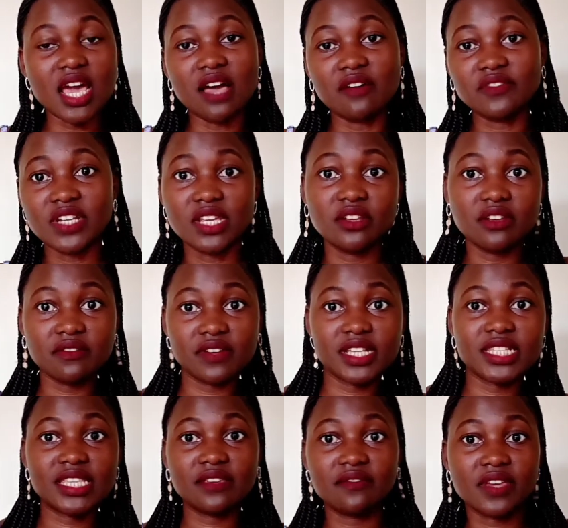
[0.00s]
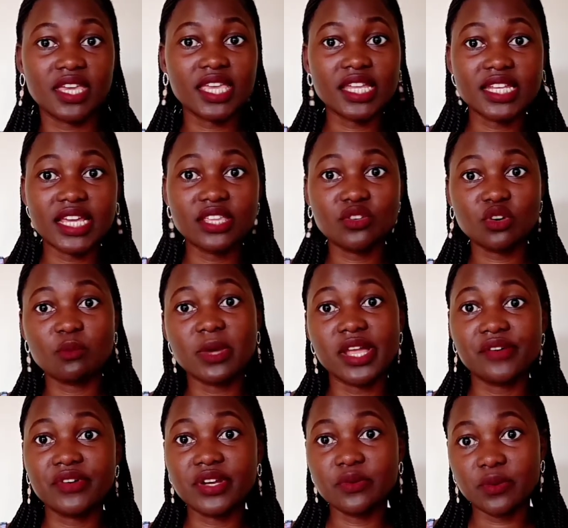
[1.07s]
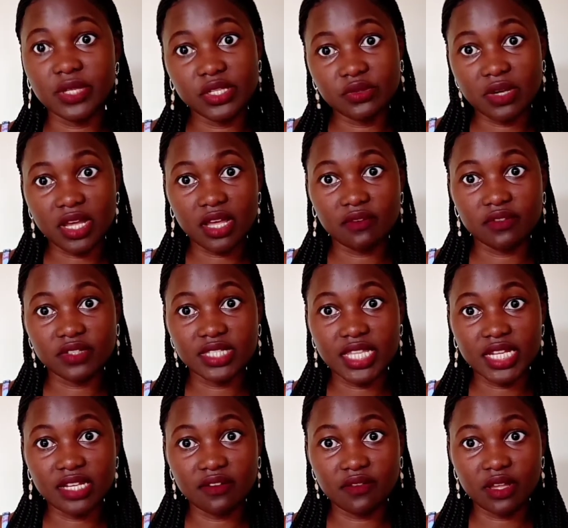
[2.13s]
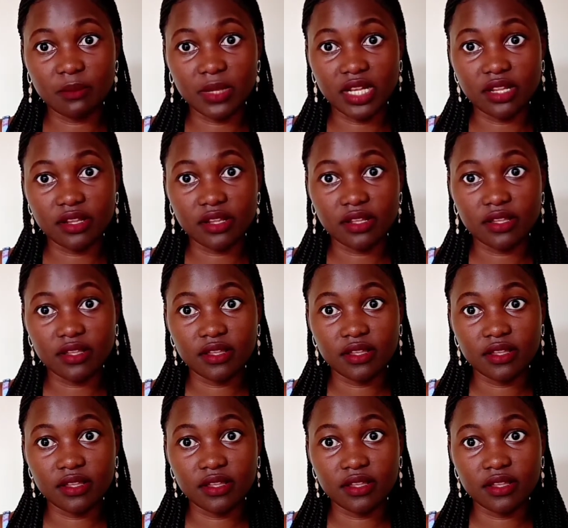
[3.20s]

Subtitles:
after university, if I get a job, I really want to start a family.